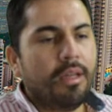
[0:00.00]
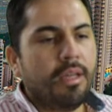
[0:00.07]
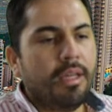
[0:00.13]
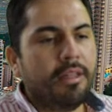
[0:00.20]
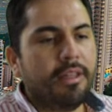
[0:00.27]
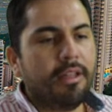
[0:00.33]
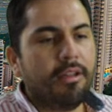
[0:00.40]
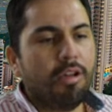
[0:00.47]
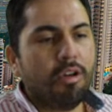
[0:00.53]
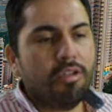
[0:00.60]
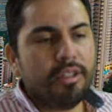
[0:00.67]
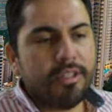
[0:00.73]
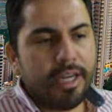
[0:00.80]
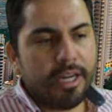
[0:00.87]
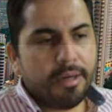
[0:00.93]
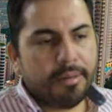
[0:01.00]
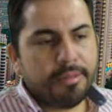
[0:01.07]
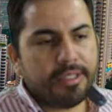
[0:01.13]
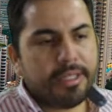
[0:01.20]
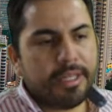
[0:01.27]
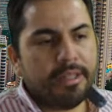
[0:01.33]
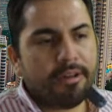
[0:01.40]
In the long term,
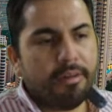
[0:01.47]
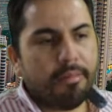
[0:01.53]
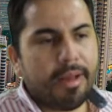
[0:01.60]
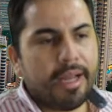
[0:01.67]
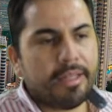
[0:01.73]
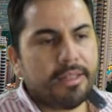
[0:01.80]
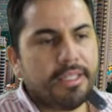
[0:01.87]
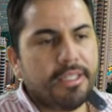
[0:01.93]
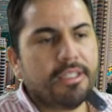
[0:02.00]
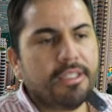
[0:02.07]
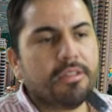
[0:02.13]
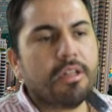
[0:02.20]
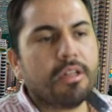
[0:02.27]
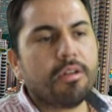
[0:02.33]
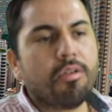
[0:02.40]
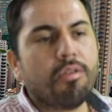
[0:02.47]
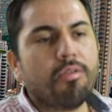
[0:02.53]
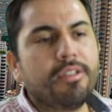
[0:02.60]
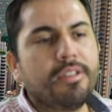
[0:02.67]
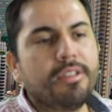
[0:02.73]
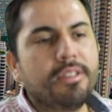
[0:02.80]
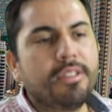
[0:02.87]
central bank digital
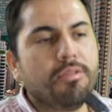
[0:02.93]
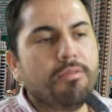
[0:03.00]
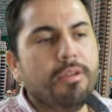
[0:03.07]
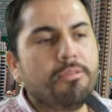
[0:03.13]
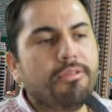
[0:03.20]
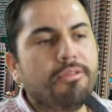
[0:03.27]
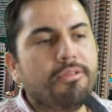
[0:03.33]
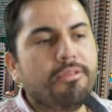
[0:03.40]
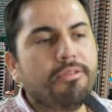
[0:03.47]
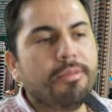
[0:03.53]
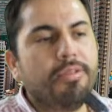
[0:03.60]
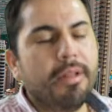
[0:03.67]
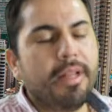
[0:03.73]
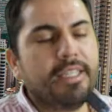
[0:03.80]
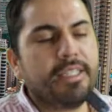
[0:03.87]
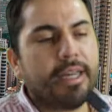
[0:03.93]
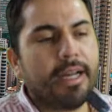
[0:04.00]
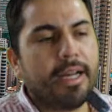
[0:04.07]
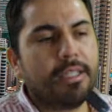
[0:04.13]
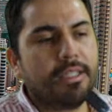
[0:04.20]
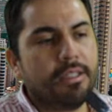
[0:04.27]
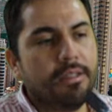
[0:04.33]
currencies will replace
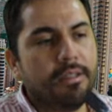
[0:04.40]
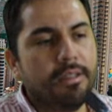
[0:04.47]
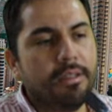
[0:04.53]
cash.